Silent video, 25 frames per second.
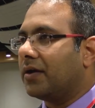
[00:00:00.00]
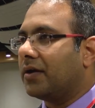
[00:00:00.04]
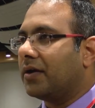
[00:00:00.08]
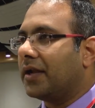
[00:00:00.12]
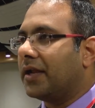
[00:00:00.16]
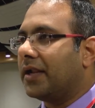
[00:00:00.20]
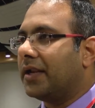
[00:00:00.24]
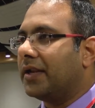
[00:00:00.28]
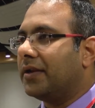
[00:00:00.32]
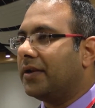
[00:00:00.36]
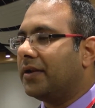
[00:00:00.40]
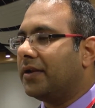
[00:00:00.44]

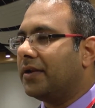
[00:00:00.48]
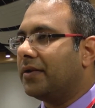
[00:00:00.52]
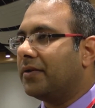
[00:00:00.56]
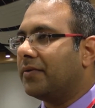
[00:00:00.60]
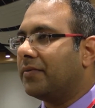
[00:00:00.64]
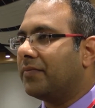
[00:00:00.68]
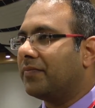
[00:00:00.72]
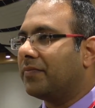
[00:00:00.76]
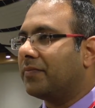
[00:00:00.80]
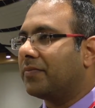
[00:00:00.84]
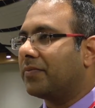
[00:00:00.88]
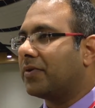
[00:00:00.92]

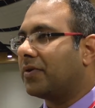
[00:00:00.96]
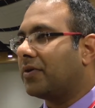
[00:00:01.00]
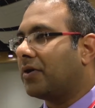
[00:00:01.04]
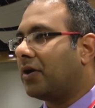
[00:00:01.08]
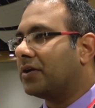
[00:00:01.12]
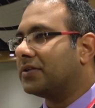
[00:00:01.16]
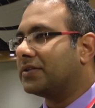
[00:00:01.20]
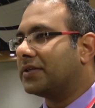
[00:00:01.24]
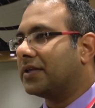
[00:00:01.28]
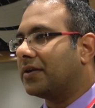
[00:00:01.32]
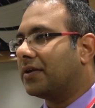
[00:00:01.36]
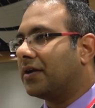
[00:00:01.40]
in
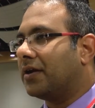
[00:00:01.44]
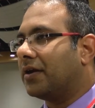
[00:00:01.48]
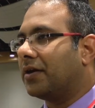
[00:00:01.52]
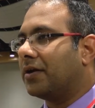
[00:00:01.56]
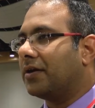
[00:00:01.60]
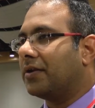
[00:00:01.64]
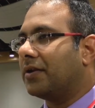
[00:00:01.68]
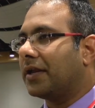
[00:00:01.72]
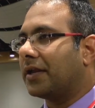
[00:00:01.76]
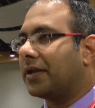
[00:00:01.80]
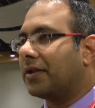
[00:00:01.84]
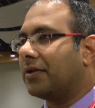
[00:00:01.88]
causing,
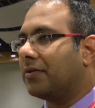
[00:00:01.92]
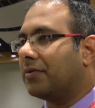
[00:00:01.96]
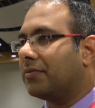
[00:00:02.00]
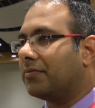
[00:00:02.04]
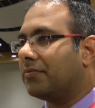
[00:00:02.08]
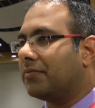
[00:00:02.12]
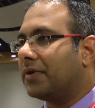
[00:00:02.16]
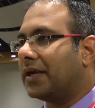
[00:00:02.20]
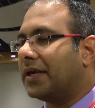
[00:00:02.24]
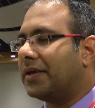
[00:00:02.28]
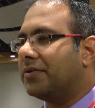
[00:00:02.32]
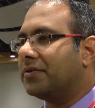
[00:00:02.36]

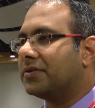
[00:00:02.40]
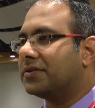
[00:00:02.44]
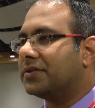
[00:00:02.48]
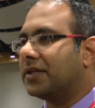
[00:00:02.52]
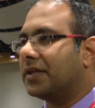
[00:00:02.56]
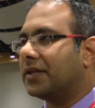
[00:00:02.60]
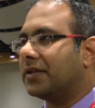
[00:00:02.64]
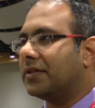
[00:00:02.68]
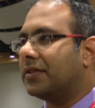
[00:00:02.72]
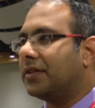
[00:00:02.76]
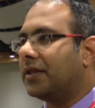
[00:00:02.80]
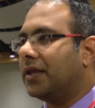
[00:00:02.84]

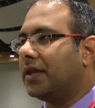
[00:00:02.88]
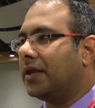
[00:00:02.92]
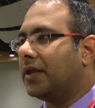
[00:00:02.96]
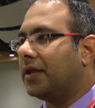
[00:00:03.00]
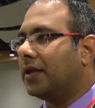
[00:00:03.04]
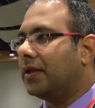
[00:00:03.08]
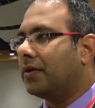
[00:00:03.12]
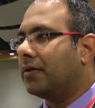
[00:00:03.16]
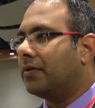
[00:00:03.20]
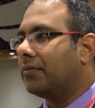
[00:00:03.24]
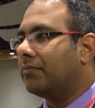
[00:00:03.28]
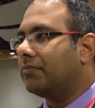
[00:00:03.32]
reducing
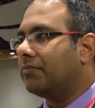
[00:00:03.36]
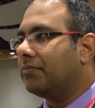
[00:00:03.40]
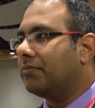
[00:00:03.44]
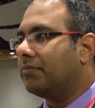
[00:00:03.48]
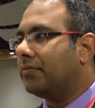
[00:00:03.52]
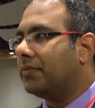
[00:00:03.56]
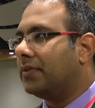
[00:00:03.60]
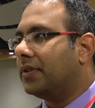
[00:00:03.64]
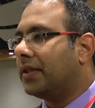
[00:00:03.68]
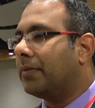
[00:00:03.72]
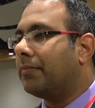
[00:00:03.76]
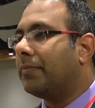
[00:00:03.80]
the,
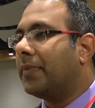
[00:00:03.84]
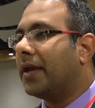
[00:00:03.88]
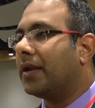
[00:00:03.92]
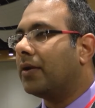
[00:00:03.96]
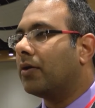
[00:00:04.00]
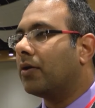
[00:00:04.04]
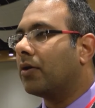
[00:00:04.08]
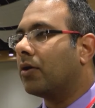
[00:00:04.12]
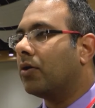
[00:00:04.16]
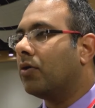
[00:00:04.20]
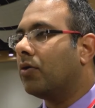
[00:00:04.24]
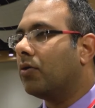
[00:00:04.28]
their
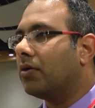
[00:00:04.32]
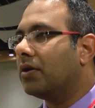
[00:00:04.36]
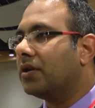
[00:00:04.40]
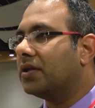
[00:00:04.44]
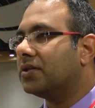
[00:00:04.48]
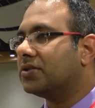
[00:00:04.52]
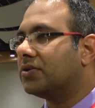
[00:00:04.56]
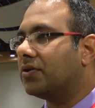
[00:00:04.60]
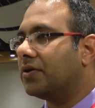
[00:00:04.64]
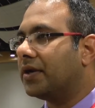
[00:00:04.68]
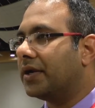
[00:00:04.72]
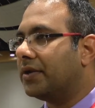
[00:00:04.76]
main goal
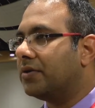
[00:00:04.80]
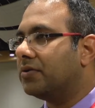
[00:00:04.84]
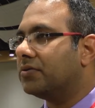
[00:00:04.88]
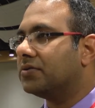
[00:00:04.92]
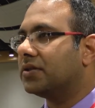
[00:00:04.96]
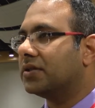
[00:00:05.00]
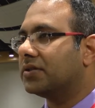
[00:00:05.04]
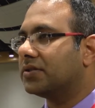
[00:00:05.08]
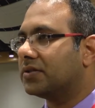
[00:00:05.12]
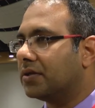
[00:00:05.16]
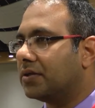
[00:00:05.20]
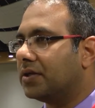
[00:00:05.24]
is to
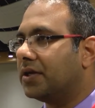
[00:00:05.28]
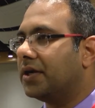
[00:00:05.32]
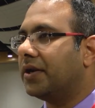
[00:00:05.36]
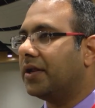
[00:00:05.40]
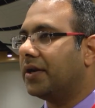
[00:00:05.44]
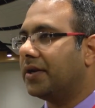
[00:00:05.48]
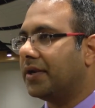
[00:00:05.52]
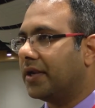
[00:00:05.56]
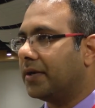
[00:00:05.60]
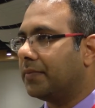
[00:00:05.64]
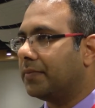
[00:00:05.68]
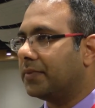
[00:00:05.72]
reduce this
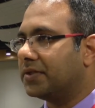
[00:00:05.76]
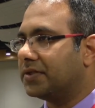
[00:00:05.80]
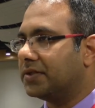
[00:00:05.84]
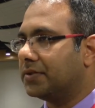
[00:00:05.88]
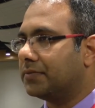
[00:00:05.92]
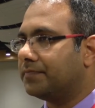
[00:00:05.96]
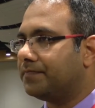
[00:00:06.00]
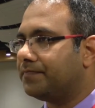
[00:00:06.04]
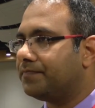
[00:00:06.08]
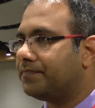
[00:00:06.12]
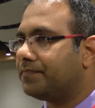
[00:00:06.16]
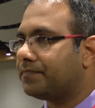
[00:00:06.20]
30-day
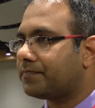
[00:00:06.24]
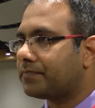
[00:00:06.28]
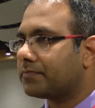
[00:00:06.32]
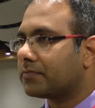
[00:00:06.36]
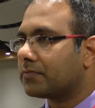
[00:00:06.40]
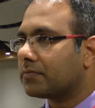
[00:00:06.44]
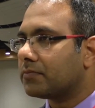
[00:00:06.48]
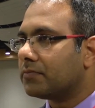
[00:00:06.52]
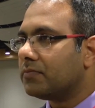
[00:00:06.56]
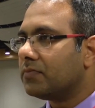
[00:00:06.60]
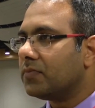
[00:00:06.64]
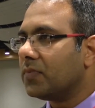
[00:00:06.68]
readmission.
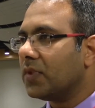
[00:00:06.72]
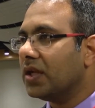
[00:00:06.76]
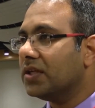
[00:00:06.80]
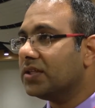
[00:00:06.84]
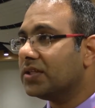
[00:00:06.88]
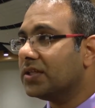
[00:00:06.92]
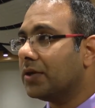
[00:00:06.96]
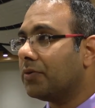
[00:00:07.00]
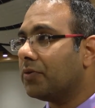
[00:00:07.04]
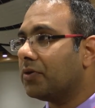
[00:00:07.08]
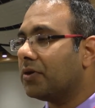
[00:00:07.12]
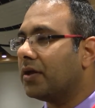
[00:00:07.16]

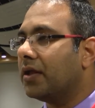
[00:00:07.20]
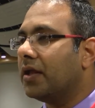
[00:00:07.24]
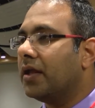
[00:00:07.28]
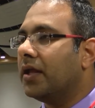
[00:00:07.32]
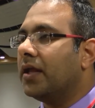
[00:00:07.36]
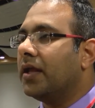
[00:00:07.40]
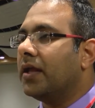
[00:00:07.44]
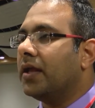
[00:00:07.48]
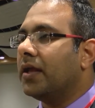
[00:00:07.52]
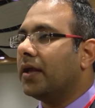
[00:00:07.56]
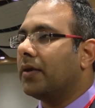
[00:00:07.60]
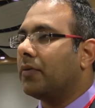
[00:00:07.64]
So I
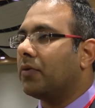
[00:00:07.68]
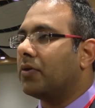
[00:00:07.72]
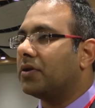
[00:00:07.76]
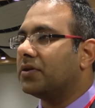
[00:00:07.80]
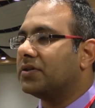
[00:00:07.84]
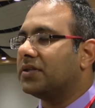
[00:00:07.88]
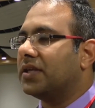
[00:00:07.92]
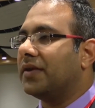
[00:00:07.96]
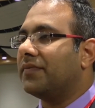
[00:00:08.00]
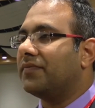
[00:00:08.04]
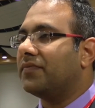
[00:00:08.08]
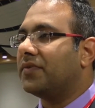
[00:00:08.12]
want
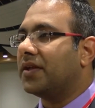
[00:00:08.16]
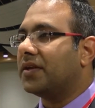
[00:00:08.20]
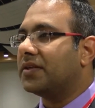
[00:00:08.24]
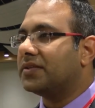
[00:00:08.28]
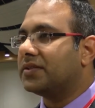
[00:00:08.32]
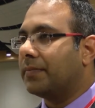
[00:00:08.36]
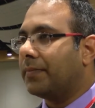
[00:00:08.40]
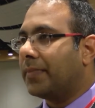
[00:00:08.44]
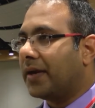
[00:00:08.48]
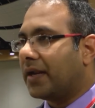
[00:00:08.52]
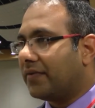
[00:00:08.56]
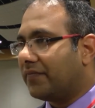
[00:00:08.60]
to see if there
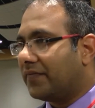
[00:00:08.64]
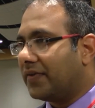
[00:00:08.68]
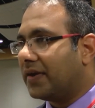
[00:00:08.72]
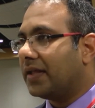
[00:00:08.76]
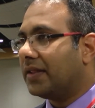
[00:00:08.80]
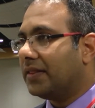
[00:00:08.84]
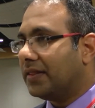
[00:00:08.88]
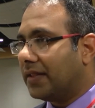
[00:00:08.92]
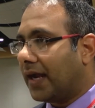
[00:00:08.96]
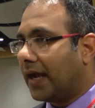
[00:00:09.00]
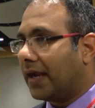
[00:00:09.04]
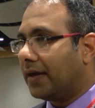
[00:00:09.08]
is a benefit
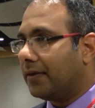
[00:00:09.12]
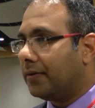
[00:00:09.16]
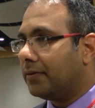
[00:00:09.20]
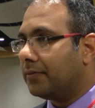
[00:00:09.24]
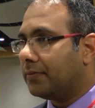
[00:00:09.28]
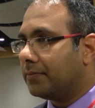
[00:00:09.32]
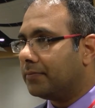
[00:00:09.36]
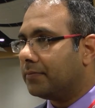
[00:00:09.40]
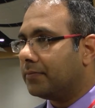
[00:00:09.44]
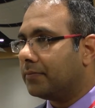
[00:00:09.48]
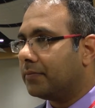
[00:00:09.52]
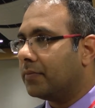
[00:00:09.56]
in that.
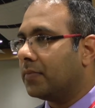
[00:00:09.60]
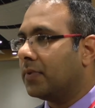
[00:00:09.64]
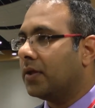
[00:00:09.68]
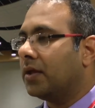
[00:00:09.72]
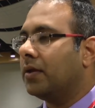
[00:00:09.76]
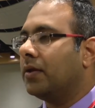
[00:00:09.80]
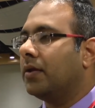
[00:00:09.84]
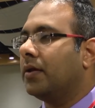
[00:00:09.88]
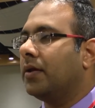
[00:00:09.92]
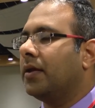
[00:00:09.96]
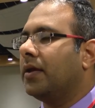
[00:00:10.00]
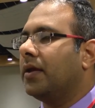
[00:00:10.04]

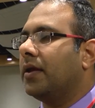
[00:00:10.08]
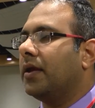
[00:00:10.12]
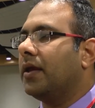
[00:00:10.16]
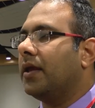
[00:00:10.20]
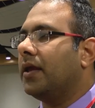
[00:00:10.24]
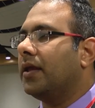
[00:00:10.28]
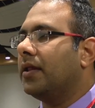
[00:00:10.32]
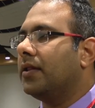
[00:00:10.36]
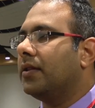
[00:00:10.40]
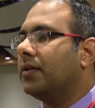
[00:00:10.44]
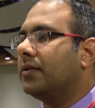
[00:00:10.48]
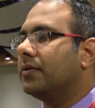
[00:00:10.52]

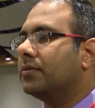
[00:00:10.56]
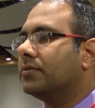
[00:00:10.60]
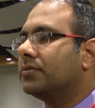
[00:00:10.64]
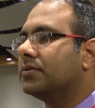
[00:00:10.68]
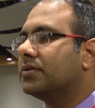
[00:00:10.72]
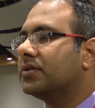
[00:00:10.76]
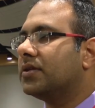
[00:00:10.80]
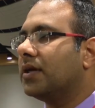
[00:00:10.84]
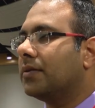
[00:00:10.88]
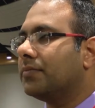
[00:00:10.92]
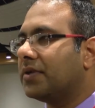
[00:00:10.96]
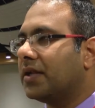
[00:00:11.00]
And
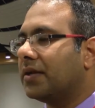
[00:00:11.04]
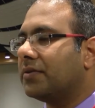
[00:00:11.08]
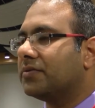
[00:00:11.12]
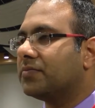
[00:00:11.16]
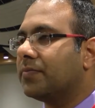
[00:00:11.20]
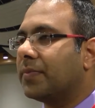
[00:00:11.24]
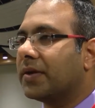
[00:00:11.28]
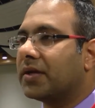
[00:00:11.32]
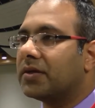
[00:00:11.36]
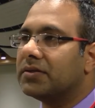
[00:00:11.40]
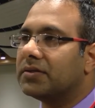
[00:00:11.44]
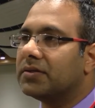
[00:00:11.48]
sometimes,
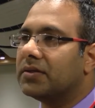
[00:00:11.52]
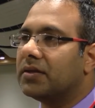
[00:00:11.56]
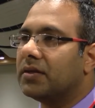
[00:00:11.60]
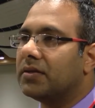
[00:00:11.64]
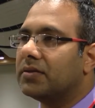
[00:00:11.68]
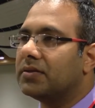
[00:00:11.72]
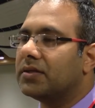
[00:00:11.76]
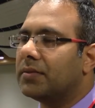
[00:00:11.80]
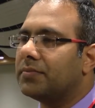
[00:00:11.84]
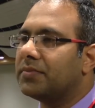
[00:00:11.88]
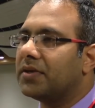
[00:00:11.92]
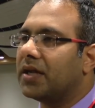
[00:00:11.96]
because
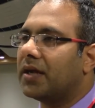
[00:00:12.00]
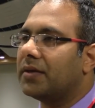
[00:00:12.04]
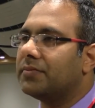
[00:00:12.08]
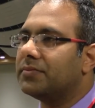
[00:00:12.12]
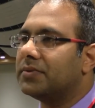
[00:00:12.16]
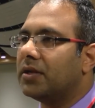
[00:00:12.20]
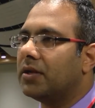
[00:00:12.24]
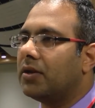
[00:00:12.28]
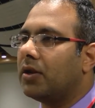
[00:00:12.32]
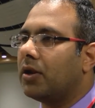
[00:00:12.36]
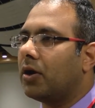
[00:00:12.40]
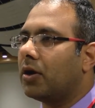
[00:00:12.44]

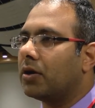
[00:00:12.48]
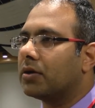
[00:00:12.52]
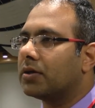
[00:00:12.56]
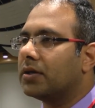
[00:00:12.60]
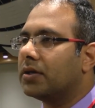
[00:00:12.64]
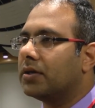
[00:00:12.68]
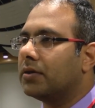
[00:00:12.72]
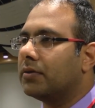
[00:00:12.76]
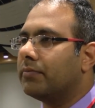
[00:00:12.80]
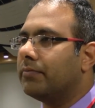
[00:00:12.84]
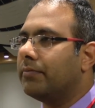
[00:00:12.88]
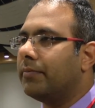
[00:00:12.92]
sometimes
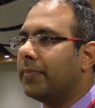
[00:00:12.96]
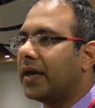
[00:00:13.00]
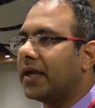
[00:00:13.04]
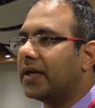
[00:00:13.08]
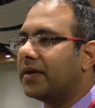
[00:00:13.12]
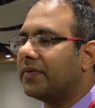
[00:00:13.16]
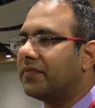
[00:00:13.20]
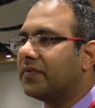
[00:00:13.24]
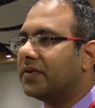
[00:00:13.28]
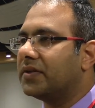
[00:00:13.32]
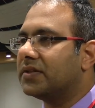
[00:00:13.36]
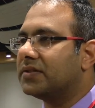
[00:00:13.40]
long-term
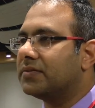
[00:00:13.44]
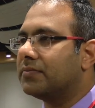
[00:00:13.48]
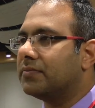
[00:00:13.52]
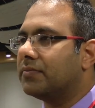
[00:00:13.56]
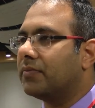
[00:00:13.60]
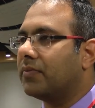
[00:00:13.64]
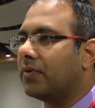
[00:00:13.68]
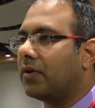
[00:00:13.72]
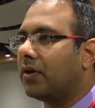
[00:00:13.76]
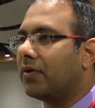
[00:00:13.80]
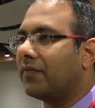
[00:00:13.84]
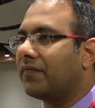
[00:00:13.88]
benefits
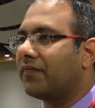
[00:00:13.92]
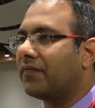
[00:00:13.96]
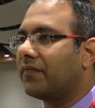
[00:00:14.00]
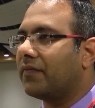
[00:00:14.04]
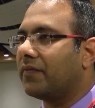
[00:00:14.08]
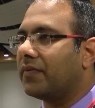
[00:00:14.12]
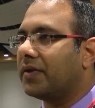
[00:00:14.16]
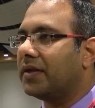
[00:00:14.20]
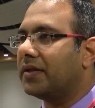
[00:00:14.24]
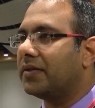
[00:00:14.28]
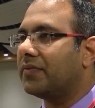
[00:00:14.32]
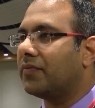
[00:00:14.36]
of
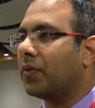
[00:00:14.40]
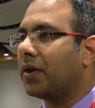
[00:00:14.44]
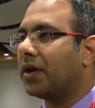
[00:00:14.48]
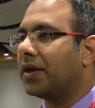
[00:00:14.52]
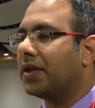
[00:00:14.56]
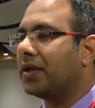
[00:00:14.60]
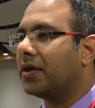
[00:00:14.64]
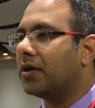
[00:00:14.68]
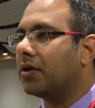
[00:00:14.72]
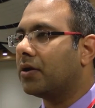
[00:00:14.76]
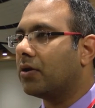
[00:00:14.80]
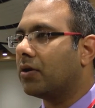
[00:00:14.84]
either
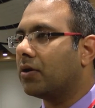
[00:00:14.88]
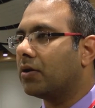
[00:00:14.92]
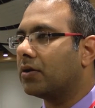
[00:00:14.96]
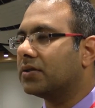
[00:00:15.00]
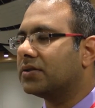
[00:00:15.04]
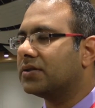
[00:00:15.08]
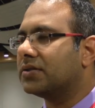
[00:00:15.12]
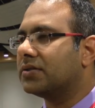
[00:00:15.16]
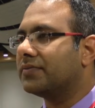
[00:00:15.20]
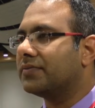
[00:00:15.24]
1 year or